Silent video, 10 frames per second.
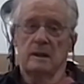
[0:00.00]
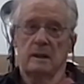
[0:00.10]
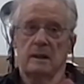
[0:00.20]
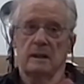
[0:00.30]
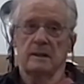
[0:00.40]

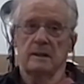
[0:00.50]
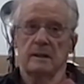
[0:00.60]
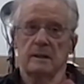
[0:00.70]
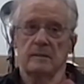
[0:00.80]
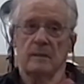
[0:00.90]

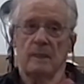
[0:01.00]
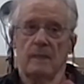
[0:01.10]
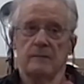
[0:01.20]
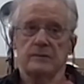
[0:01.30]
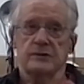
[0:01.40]
and
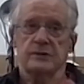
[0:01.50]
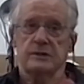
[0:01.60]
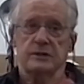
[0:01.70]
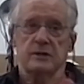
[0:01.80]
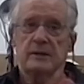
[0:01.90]

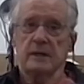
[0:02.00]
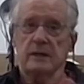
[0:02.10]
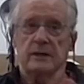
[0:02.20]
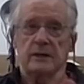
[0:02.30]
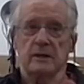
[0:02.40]
steer me
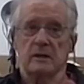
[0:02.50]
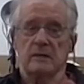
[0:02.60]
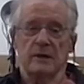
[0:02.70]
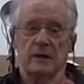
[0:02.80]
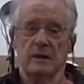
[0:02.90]
clear
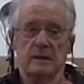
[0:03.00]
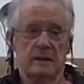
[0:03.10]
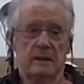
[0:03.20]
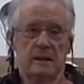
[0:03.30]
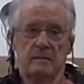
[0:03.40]
of
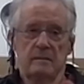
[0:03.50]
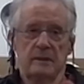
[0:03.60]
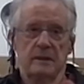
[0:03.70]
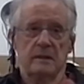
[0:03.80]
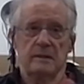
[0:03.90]

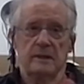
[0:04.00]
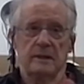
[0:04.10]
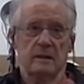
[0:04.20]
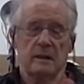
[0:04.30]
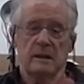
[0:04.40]

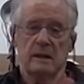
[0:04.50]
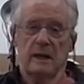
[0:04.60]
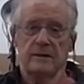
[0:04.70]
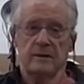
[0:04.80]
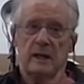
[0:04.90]
becoming
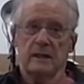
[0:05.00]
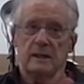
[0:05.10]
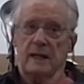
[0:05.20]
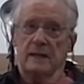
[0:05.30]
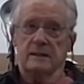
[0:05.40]
either
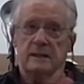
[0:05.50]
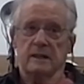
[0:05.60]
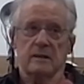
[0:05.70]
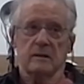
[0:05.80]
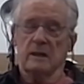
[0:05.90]
eclectic
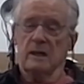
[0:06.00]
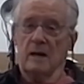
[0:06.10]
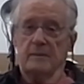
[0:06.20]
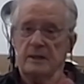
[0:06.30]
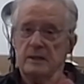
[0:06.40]
or a
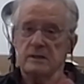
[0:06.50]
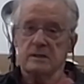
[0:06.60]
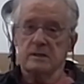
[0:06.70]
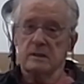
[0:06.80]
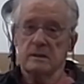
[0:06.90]
copyist.